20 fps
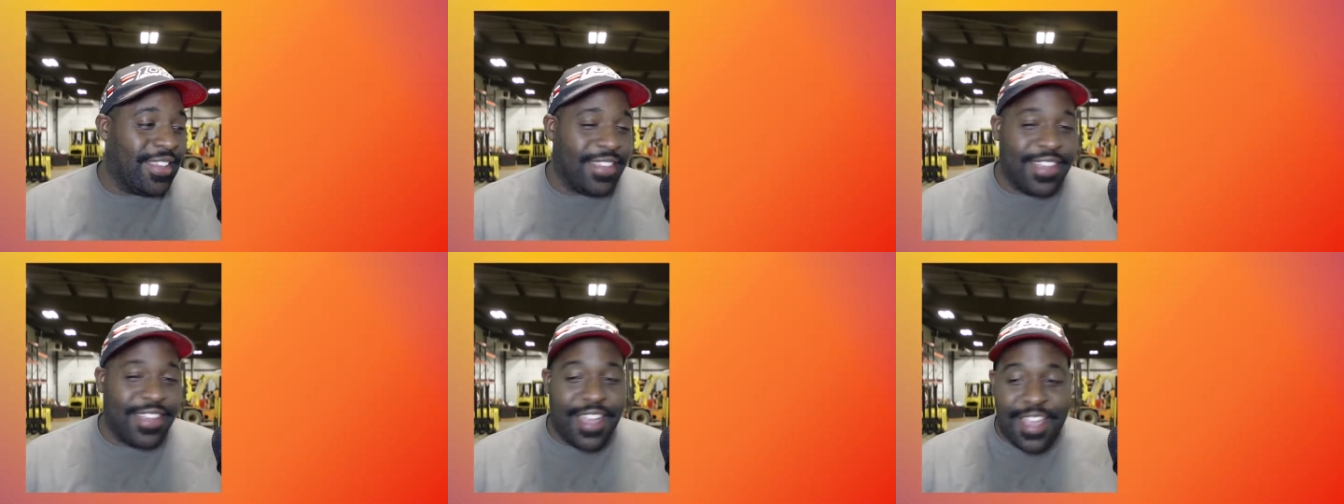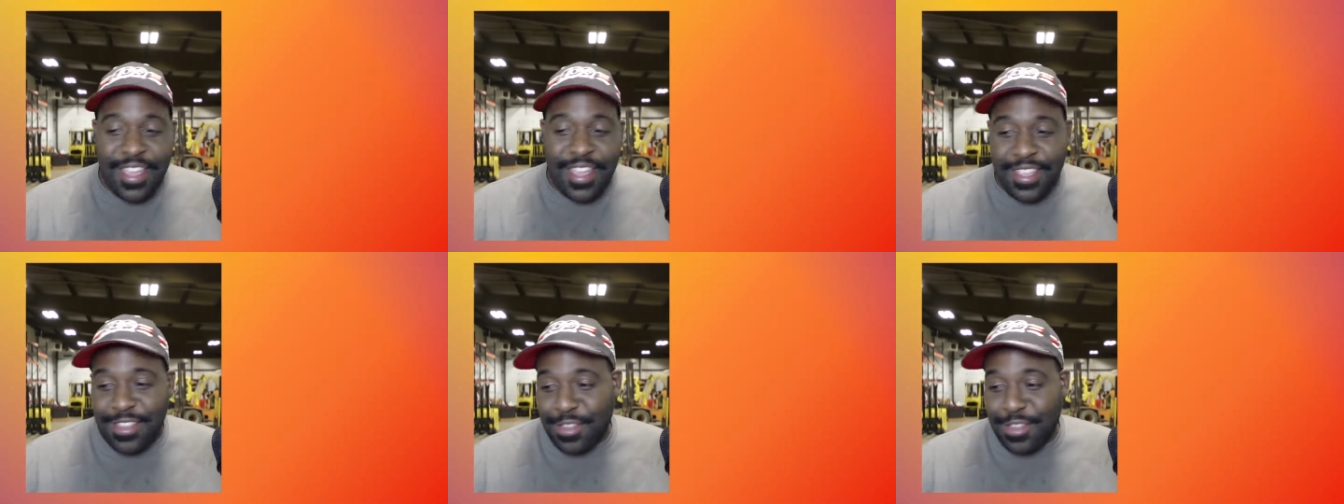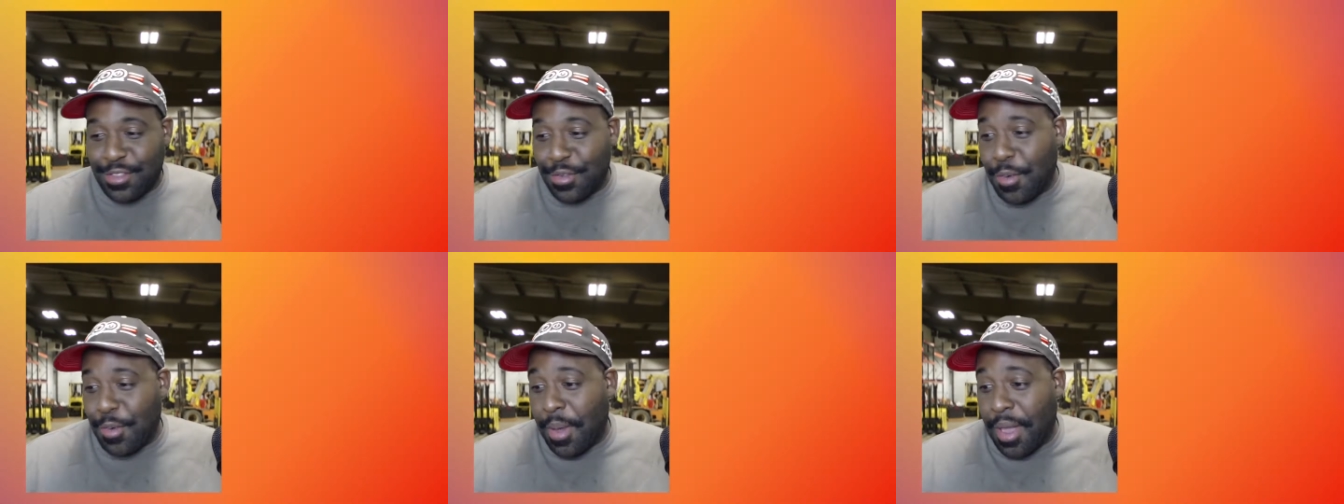I had to
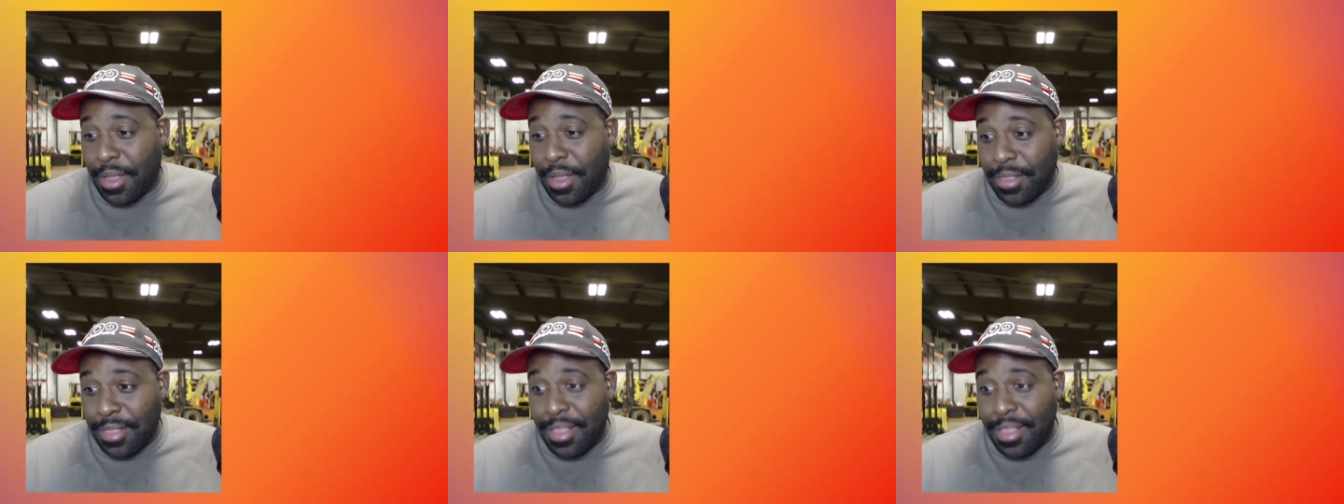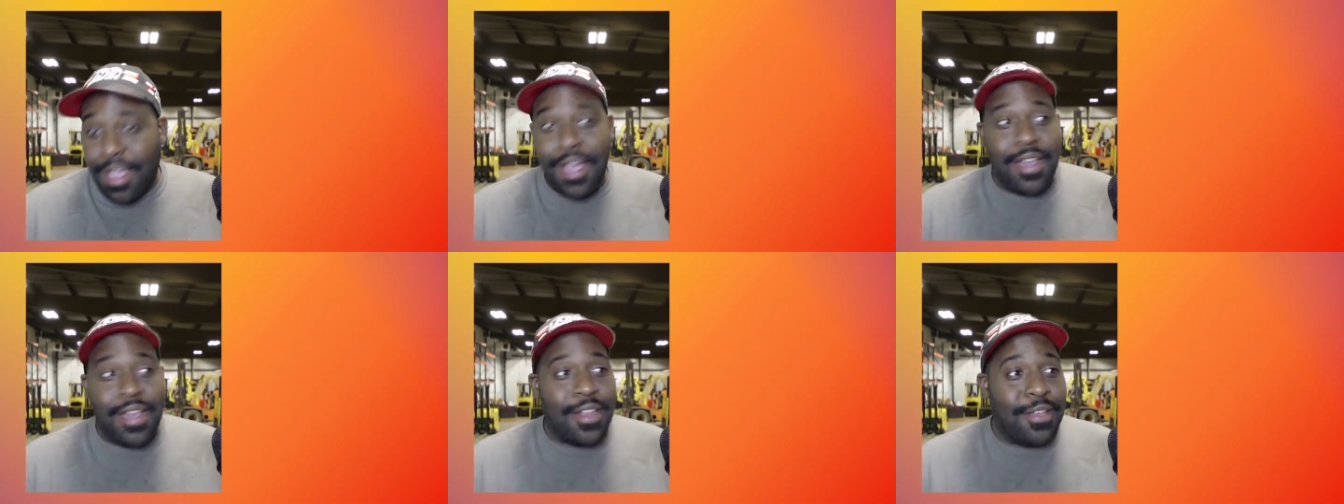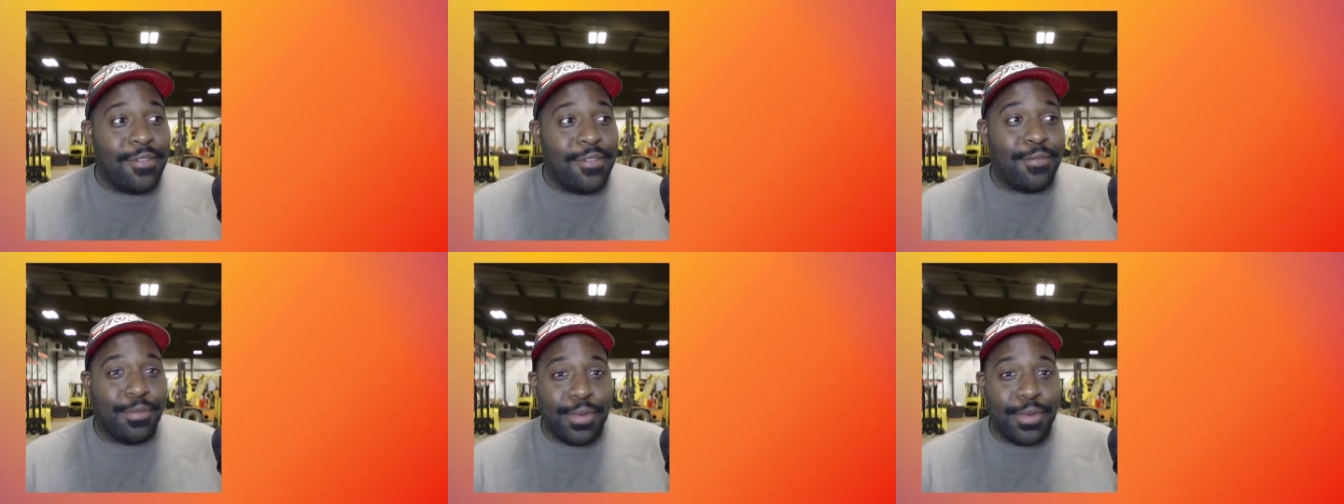do a lot
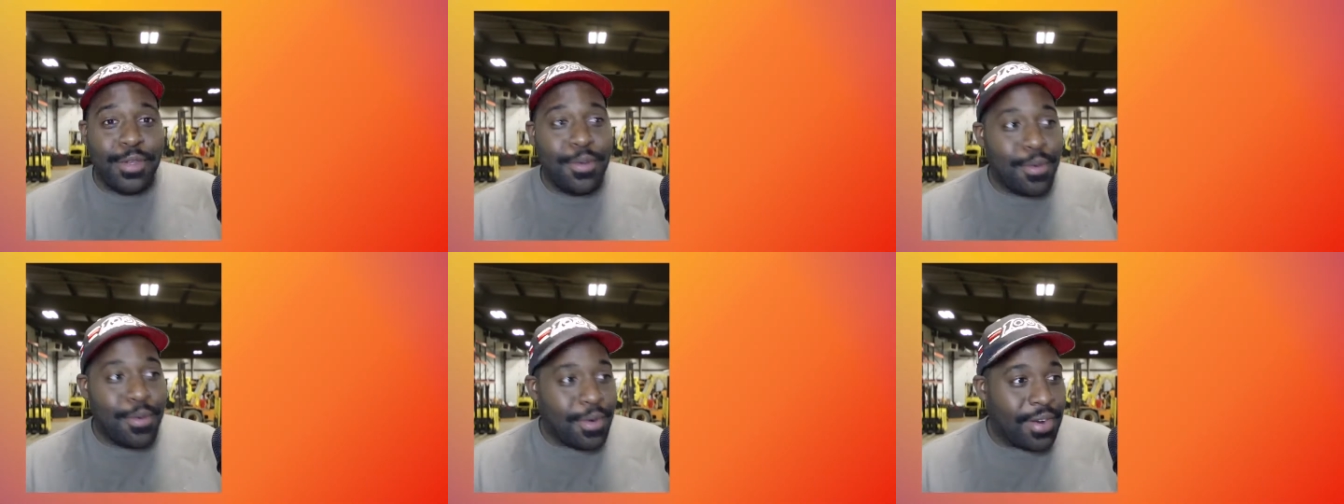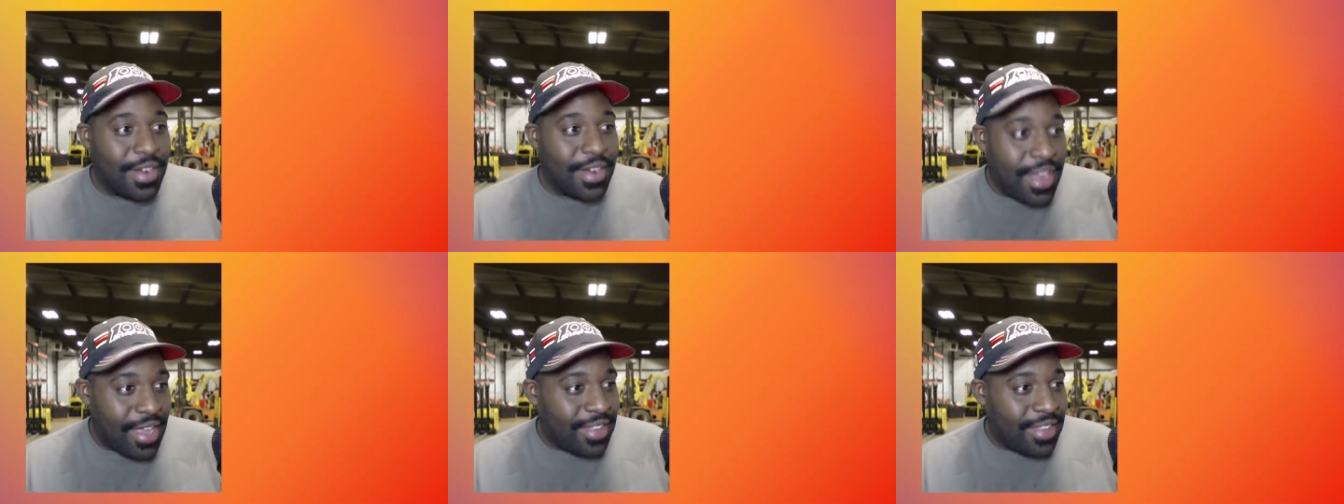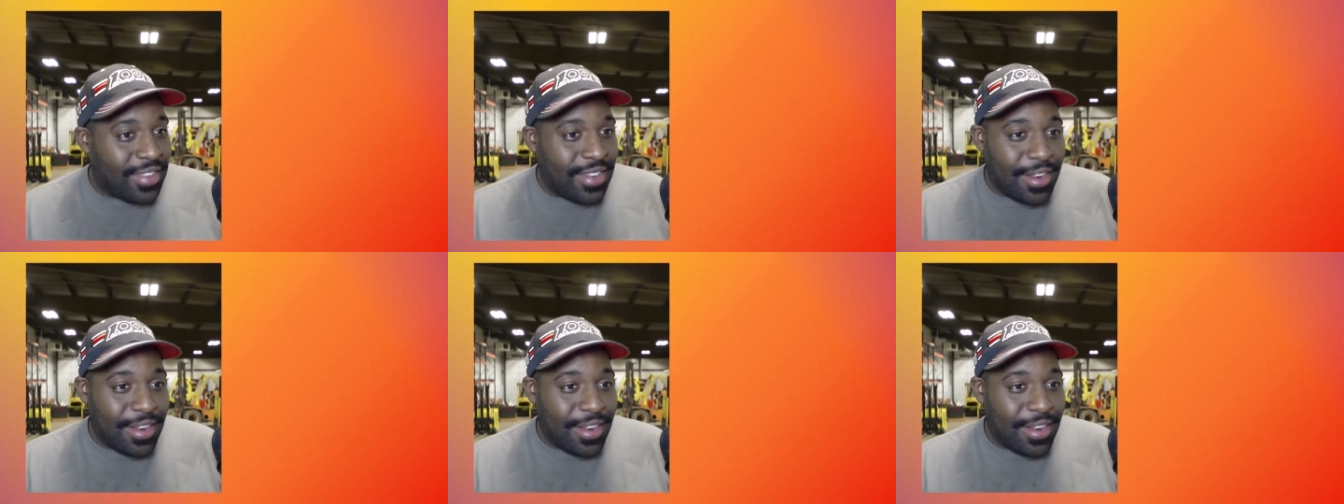of reorganizing.